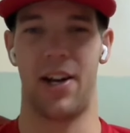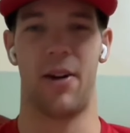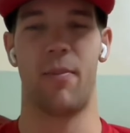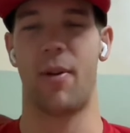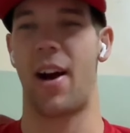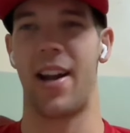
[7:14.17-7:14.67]
you
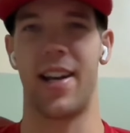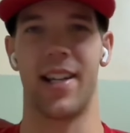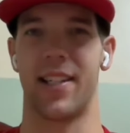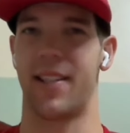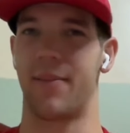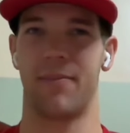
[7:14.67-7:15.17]
know, Brian
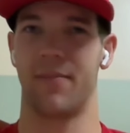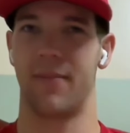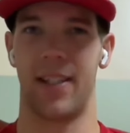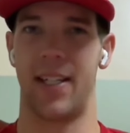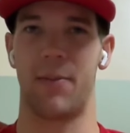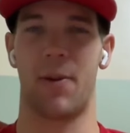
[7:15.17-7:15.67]
is
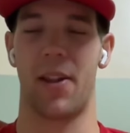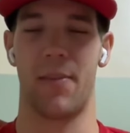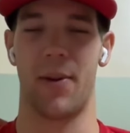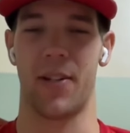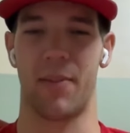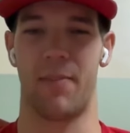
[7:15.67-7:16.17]
he's one of the
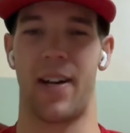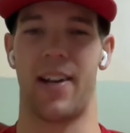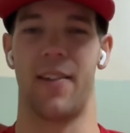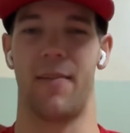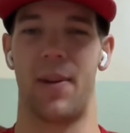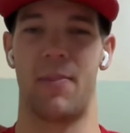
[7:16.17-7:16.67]
most
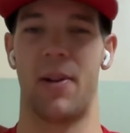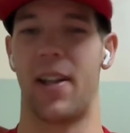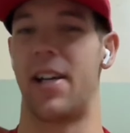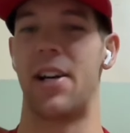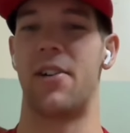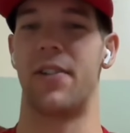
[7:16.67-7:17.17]
competitive people
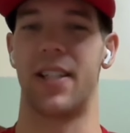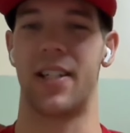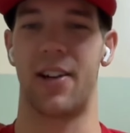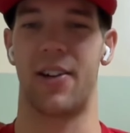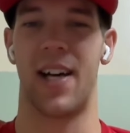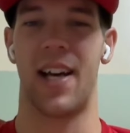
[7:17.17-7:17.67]
I know, and
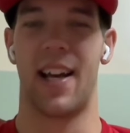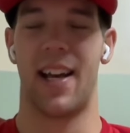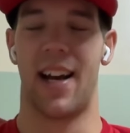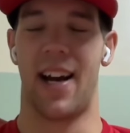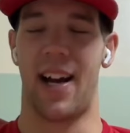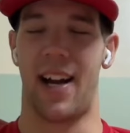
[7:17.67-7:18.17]
so
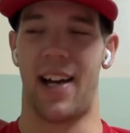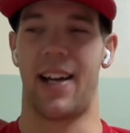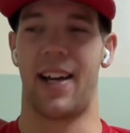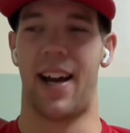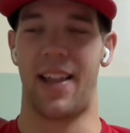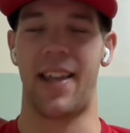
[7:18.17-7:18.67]
uh,
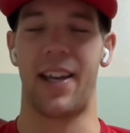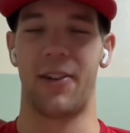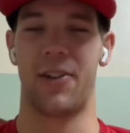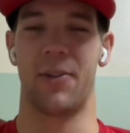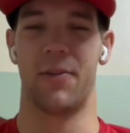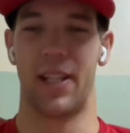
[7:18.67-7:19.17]
I think
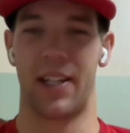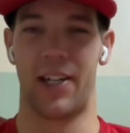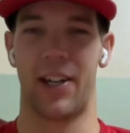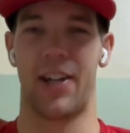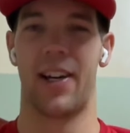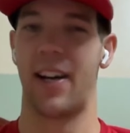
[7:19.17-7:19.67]
he'll do really
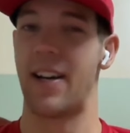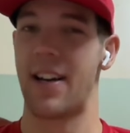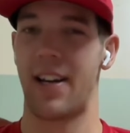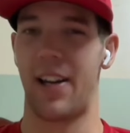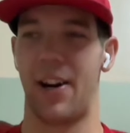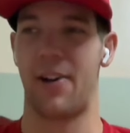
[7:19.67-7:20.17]
good.
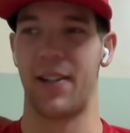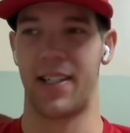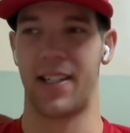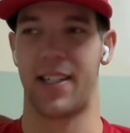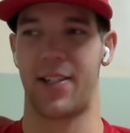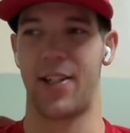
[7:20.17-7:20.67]
And you know,
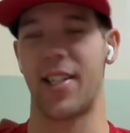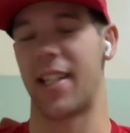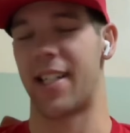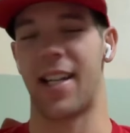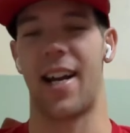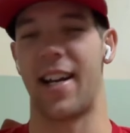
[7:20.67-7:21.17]
it's just
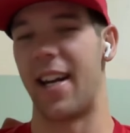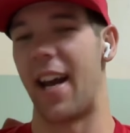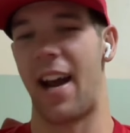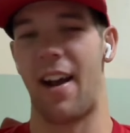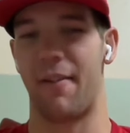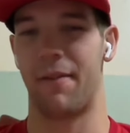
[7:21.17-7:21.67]
exciting
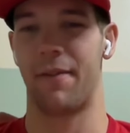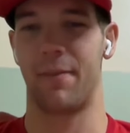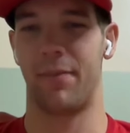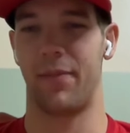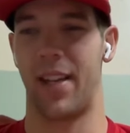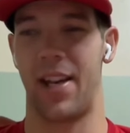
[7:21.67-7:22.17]
to have
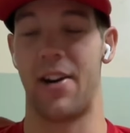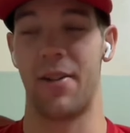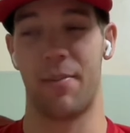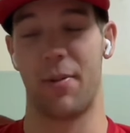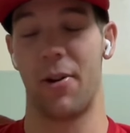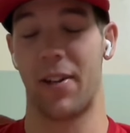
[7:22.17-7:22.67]
you know
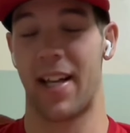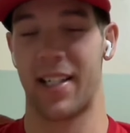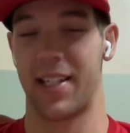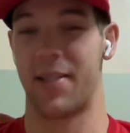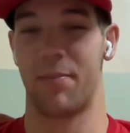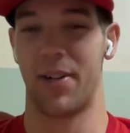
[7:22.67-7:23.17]
the pro
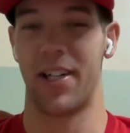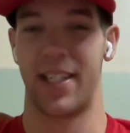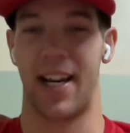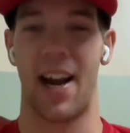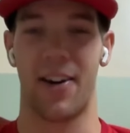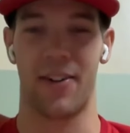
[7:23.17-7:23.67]
class is pretty
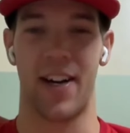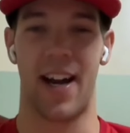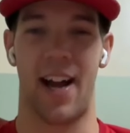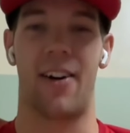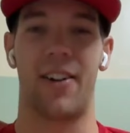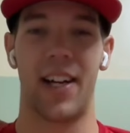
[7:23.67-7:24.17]
stacked right
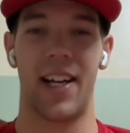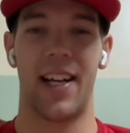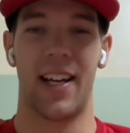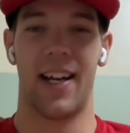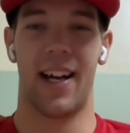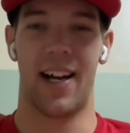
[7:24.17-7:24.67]
now
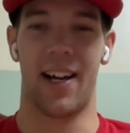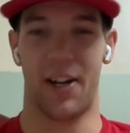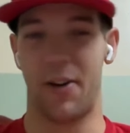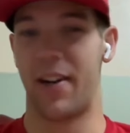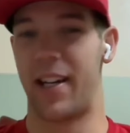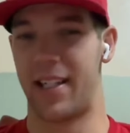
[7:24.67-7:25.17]
uh,
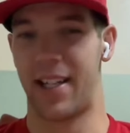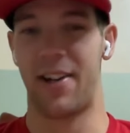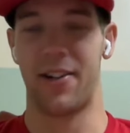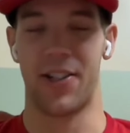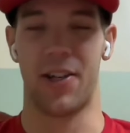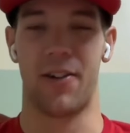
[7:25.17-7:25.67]
going into
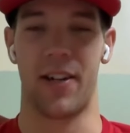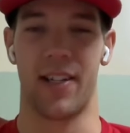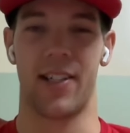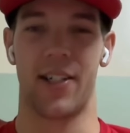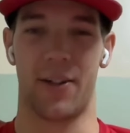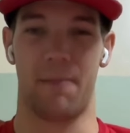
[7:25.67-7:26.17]

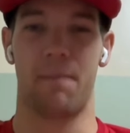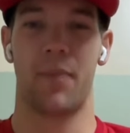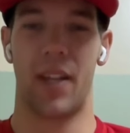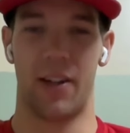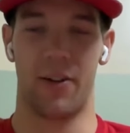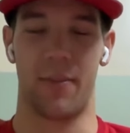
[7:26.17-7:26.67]
Arizona, so
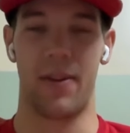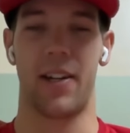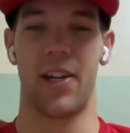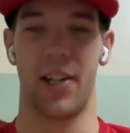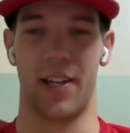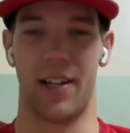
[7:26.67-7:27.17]
it'll be
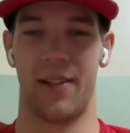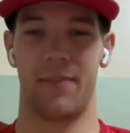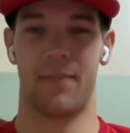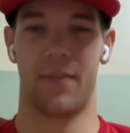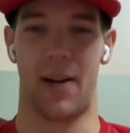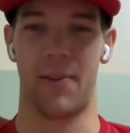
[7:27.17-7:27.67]
good.
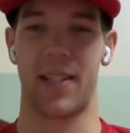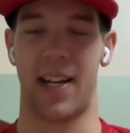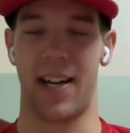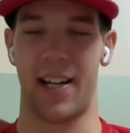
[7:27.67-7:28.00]
I'm